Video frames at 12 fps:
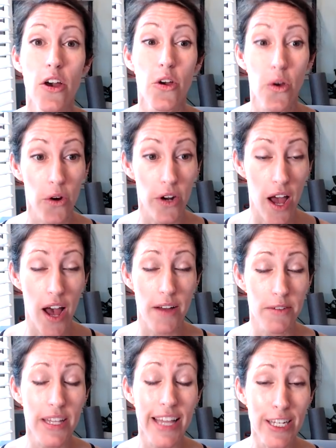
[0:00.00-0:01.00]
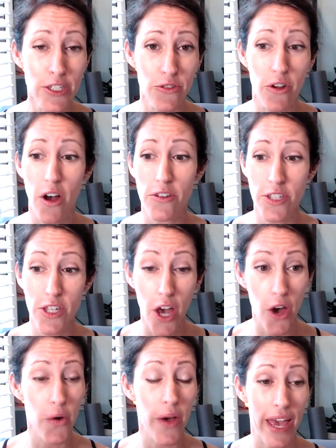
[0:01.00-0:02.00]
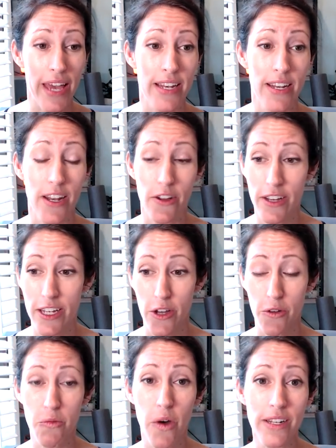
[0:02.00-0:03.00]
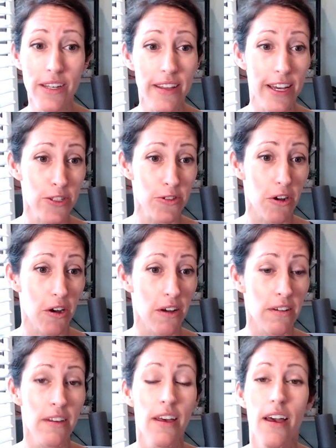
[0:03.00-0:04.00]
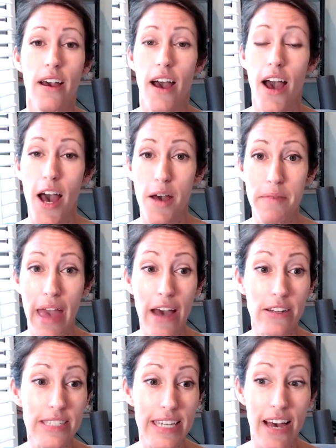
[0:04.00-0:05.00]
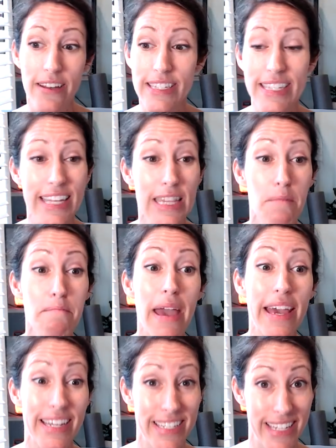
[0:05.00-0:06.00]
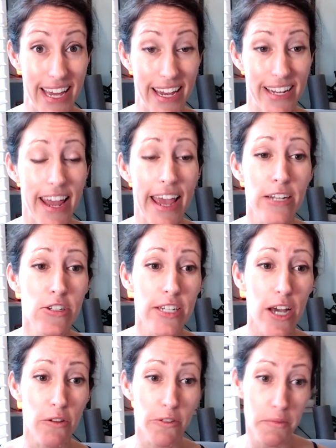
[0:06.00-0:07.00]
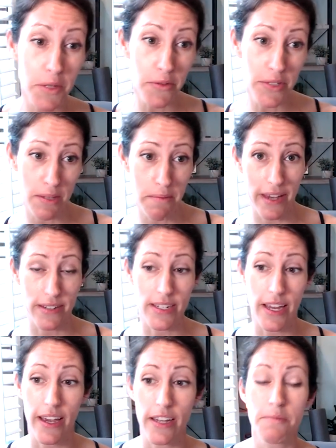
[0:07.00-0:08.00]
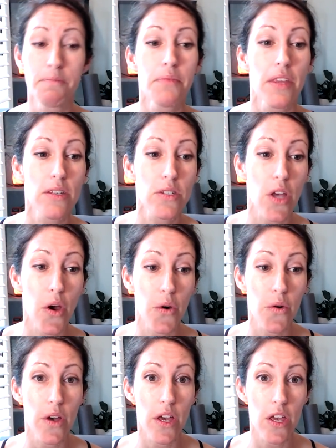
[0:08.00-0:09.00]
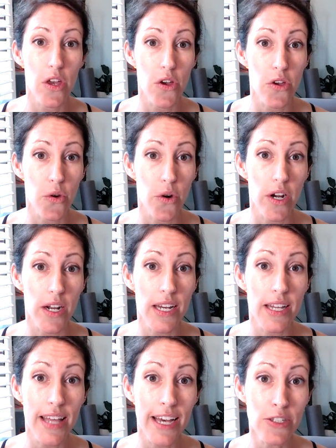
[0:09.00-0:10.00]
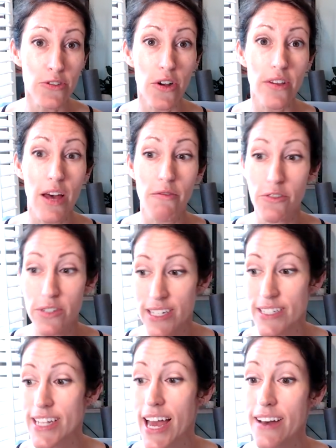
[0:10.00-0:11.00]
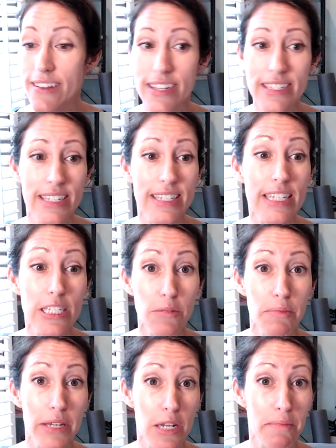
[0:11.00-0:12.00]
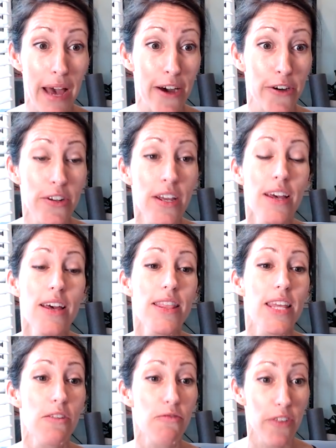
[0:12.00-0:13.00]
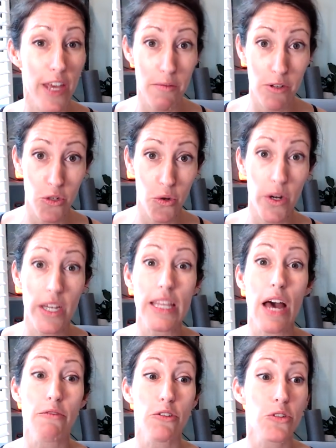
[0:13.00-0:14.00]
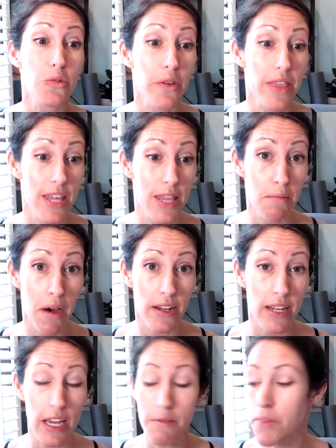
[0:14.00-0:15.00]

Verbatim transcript: uh, cholesterol to go and, you know, one cholesterol um, LDL is like the band aid, HDL removes the band aid. So, your cholesterol levels can tell us a little bit about the inflammatory levels within the body.